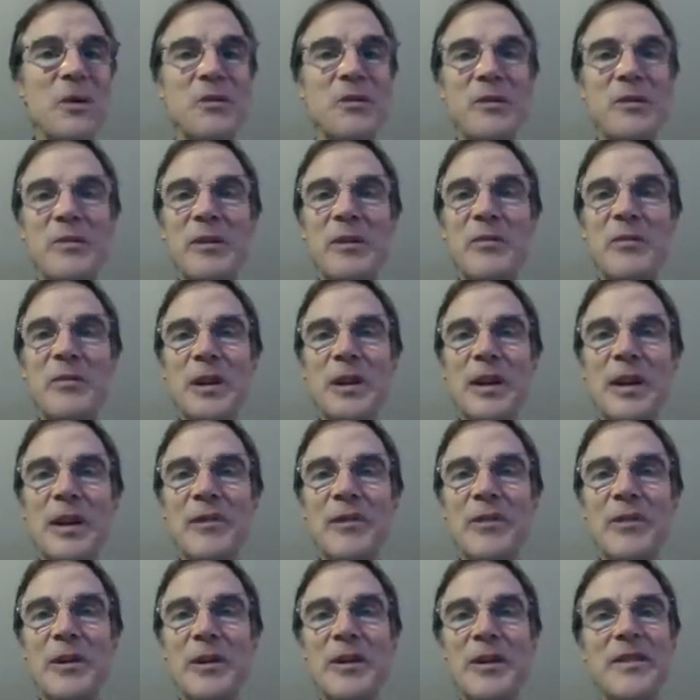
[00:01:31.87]
We've been
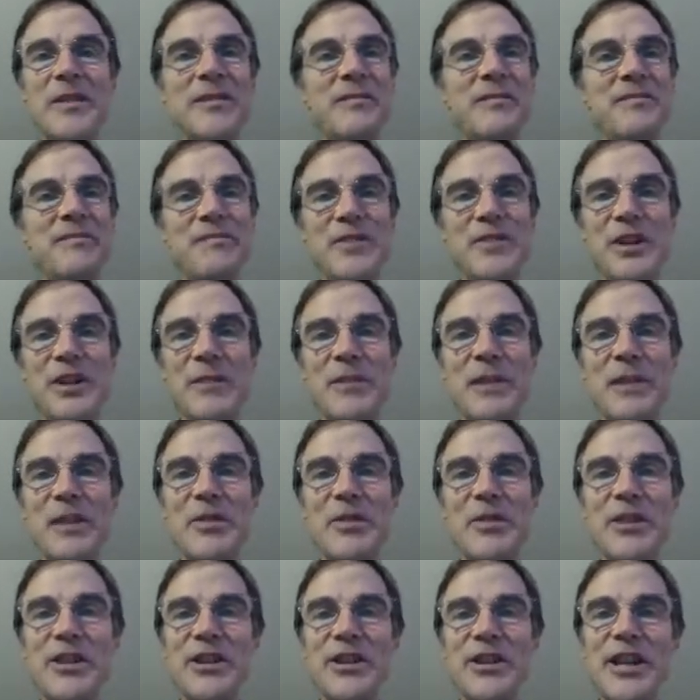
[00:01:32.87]
working with
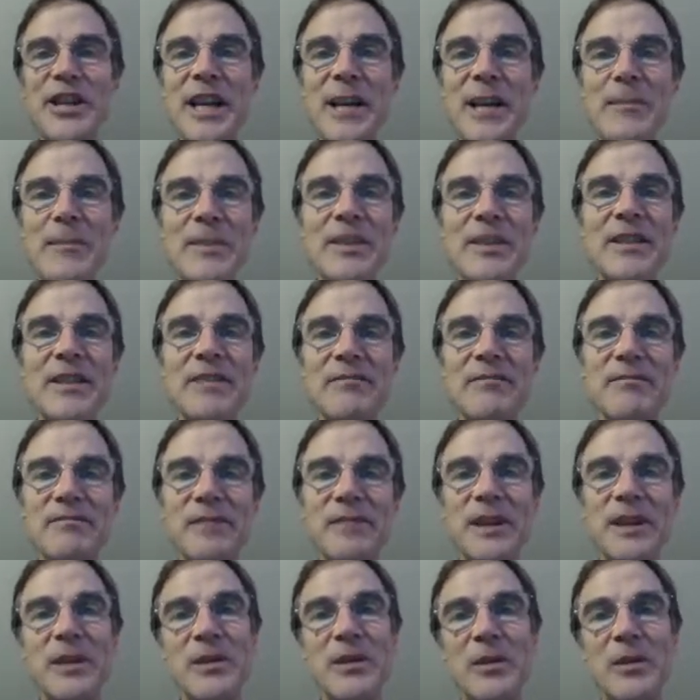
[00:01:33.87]
geometric shapes and
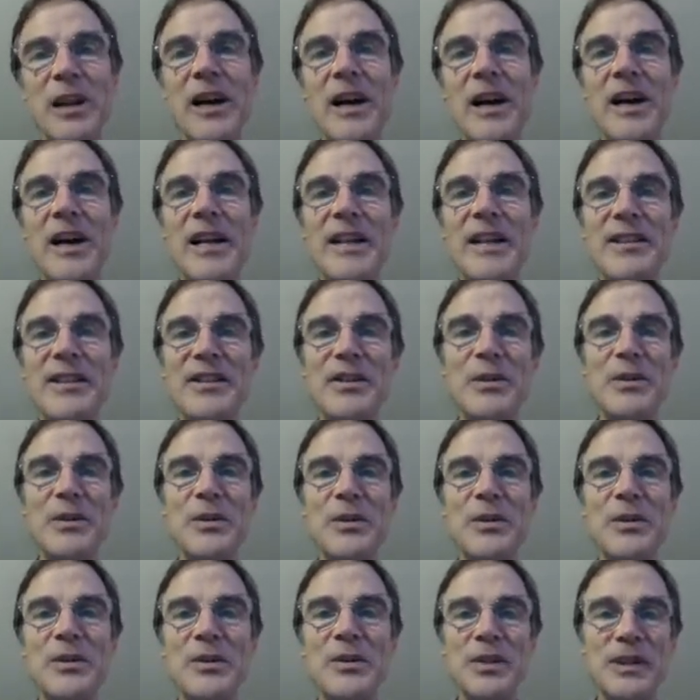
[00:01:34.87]
you know lines,
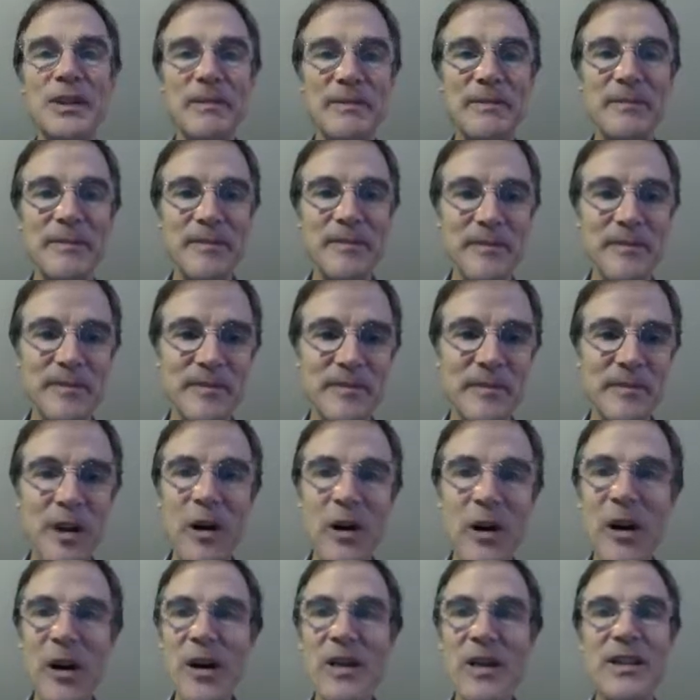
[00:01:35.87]
circles,
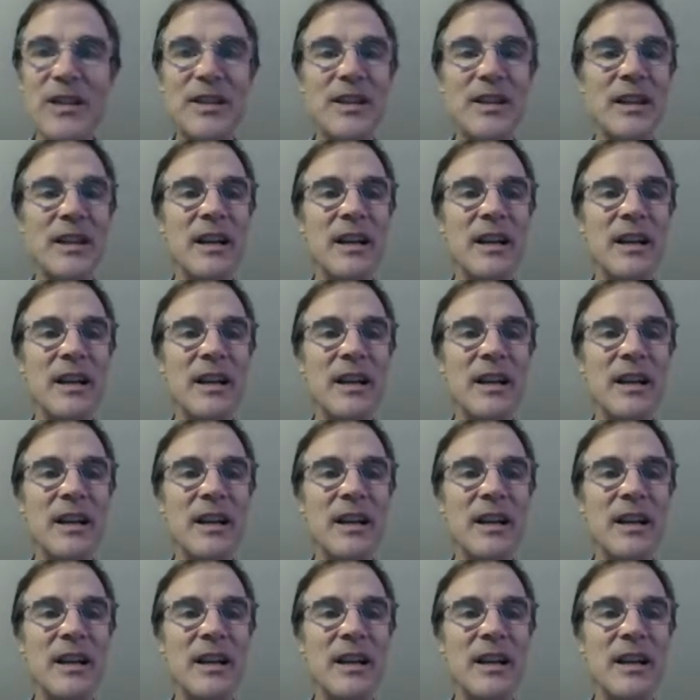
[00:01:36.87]
arcs,